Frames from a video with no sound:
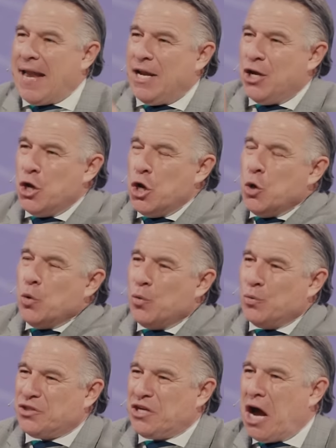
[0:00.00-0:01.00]
and he knew
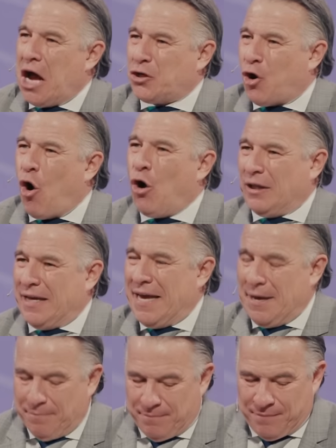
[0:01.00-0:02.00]
it was God calling
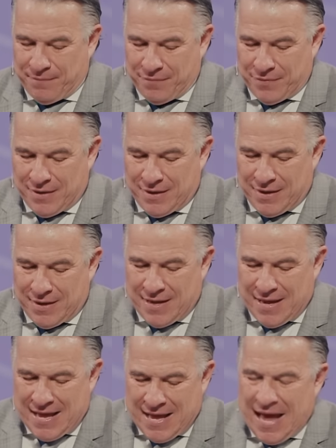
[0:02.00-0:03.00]
him.
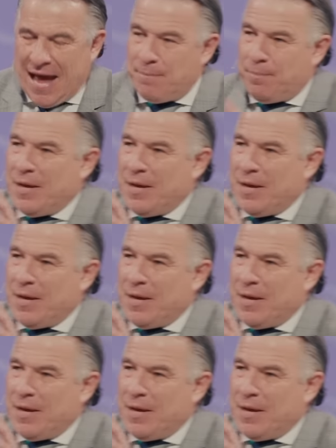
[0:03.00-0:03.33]
And